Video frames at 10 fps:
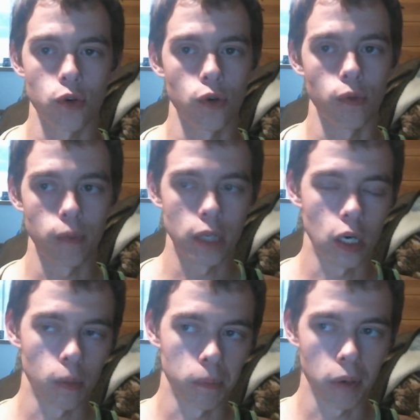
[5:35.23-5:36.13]
through, you
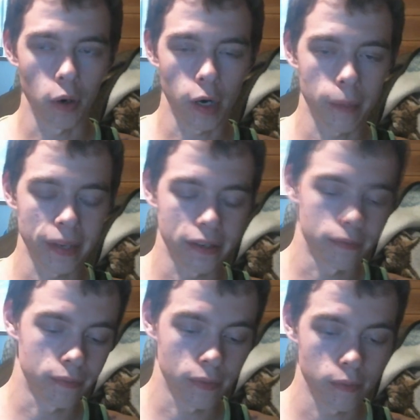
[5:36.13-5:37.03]
know, programming,
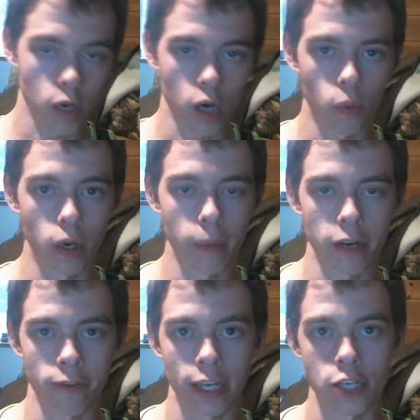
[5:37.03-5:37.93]
hardware
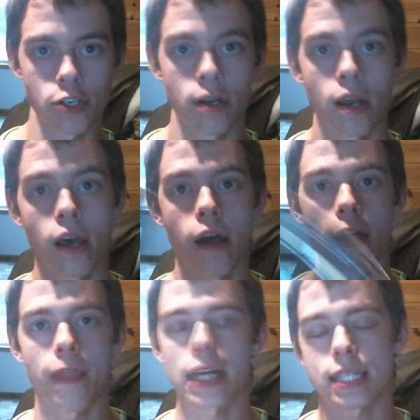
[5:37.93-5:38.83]
modification,
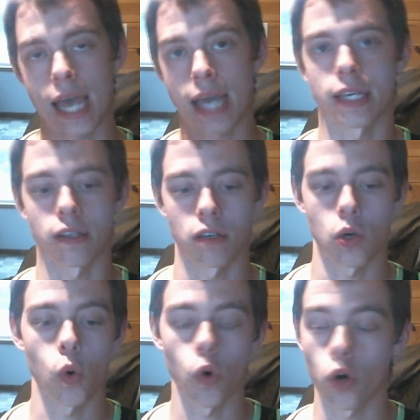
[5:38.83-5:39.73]
that's hacking.
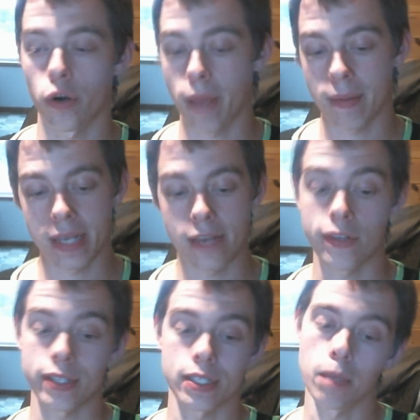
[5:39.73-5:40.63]
Or maybe
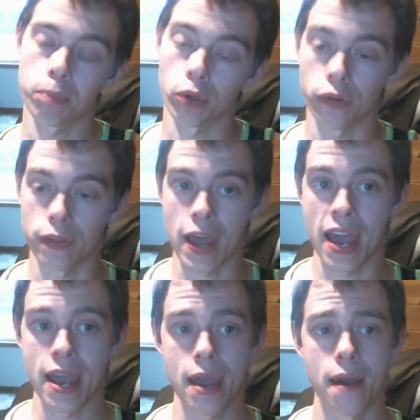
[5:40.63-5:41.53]
even simpler than
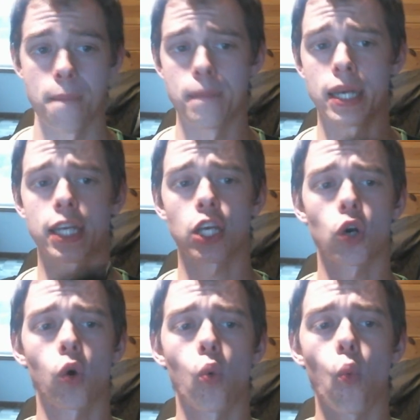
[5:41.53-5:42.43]
that.
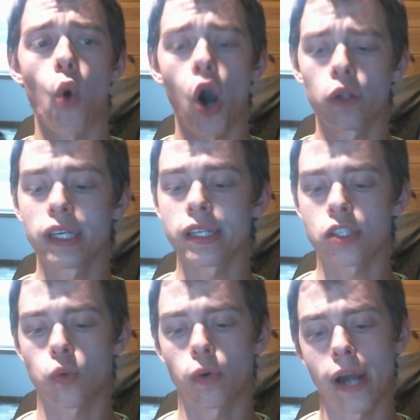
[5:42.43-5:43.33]
Making your own wallet
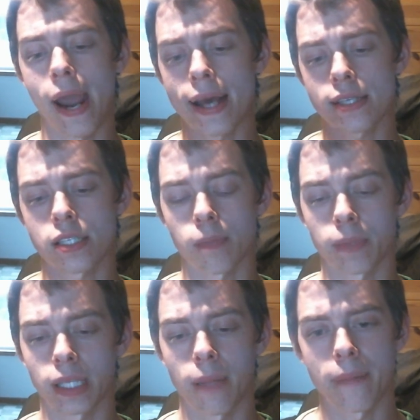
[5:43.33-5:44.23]
to where it has
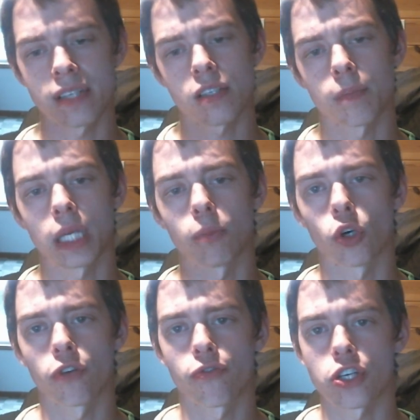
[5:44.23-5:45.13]
something that makes something
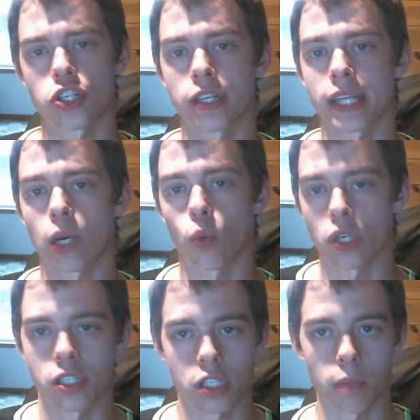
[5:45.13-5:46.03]
more efficient that it
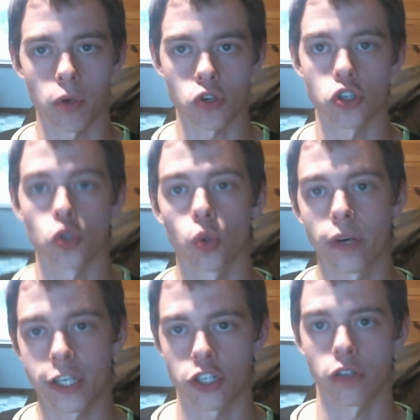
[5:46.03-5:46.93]
wasn't supposed to do
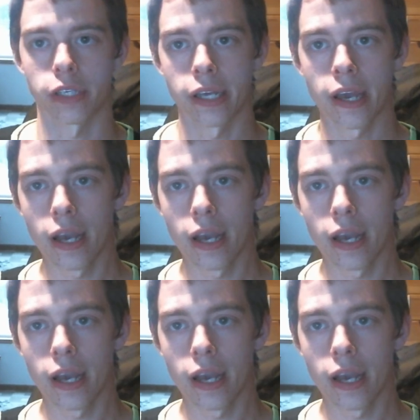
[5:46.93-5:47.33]
original.